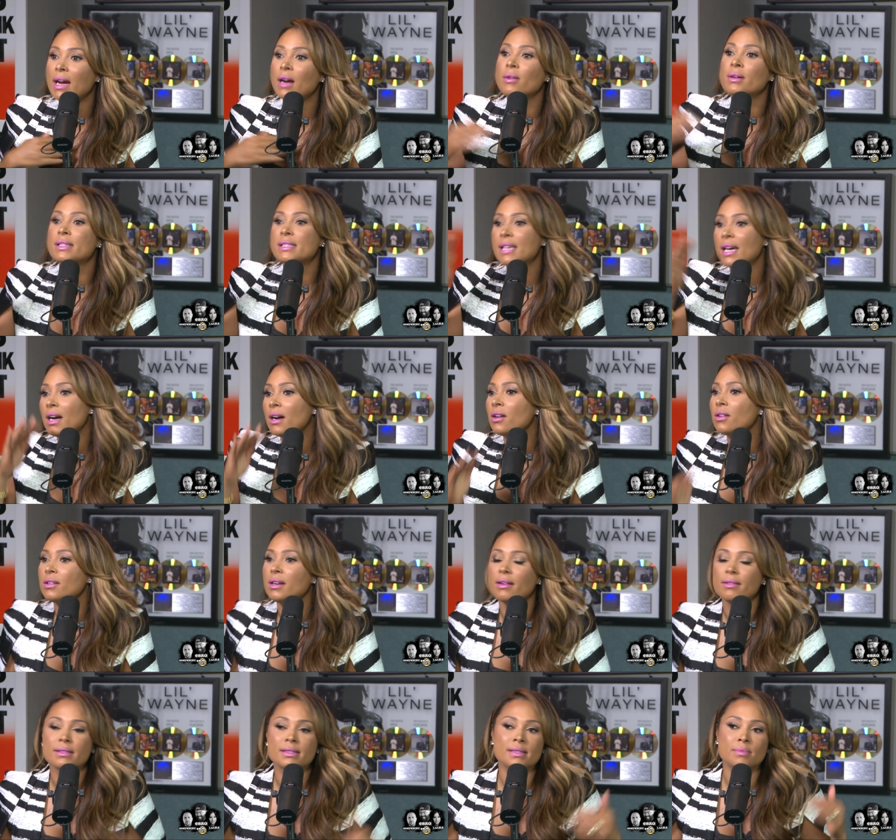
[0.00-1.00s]
I was out.
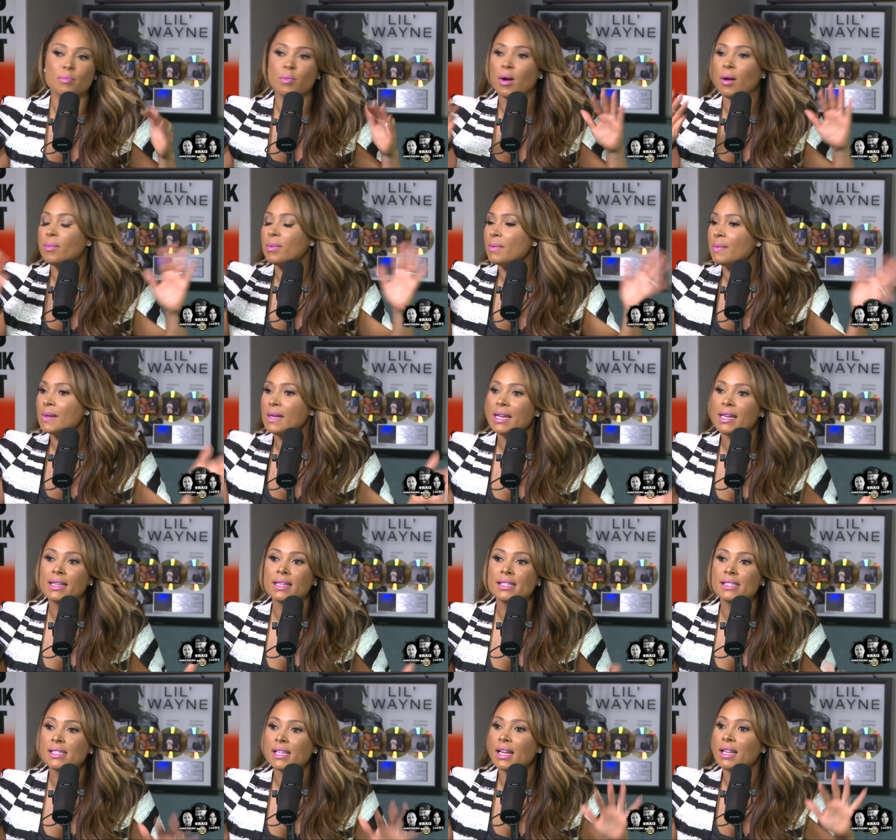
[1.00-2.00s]
I was probably in
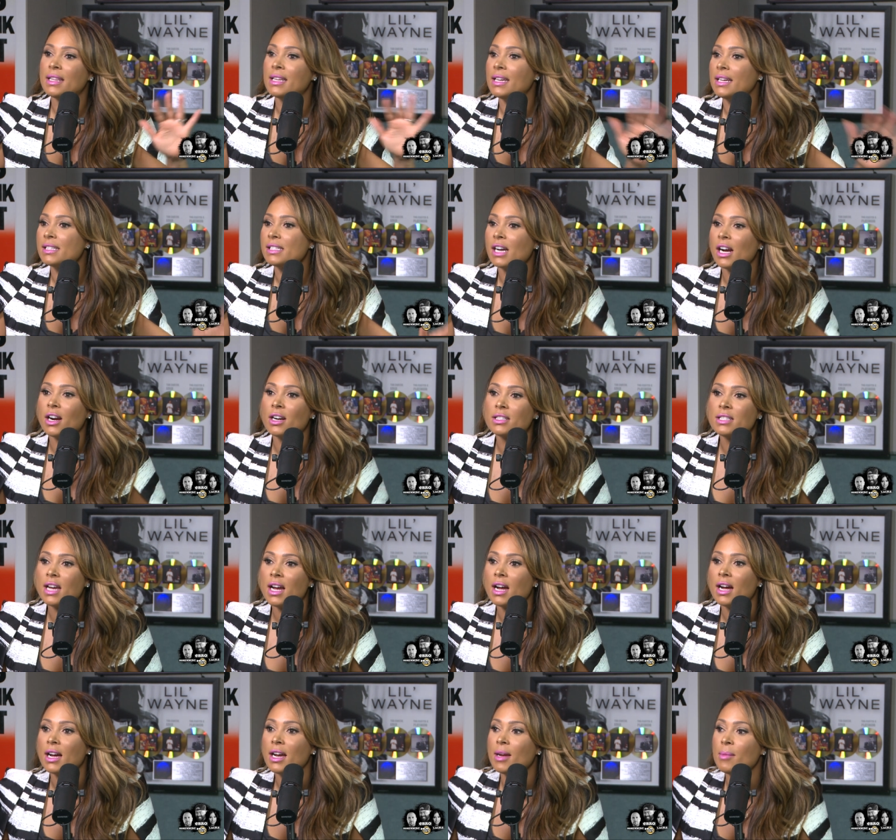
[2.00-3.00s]
the sun the entire
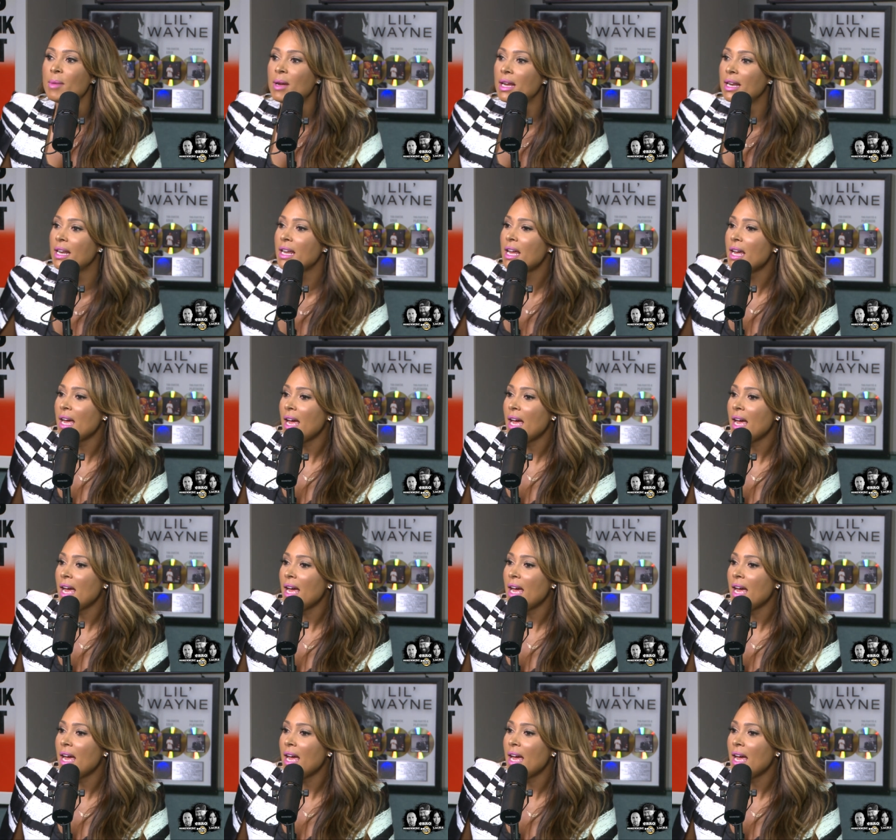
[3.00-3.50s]
time, and